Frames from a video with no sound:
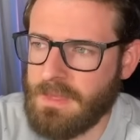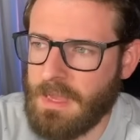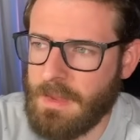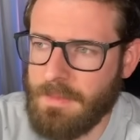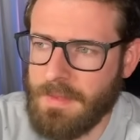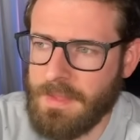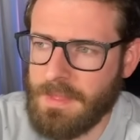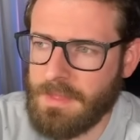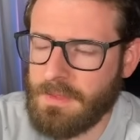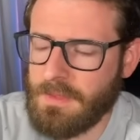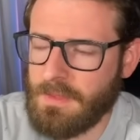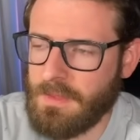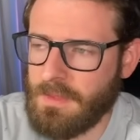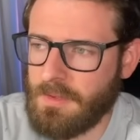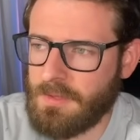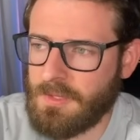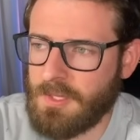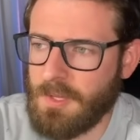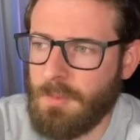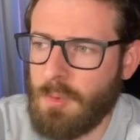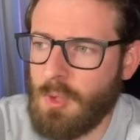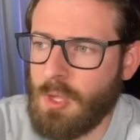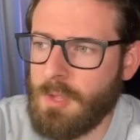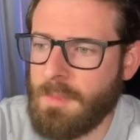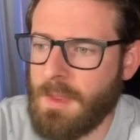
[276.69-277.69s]
I mean, the
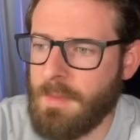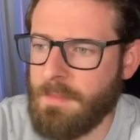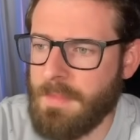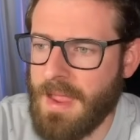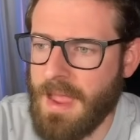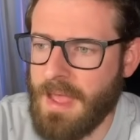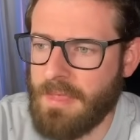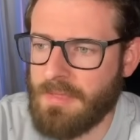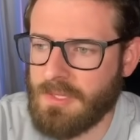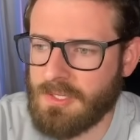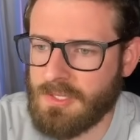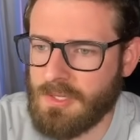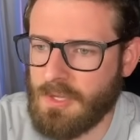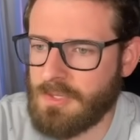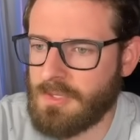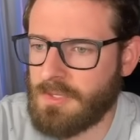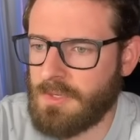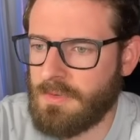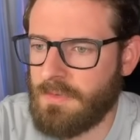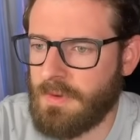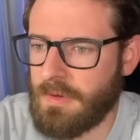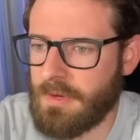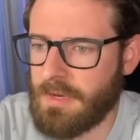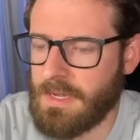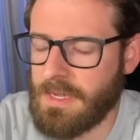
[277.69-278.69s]
deployment path is
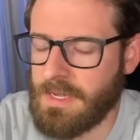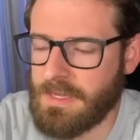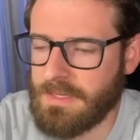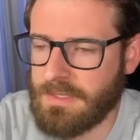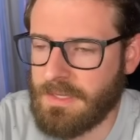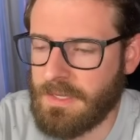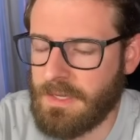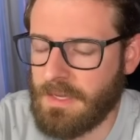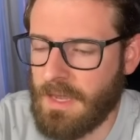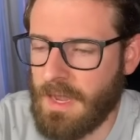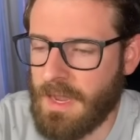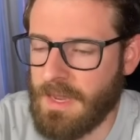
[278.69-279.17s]
also very easy.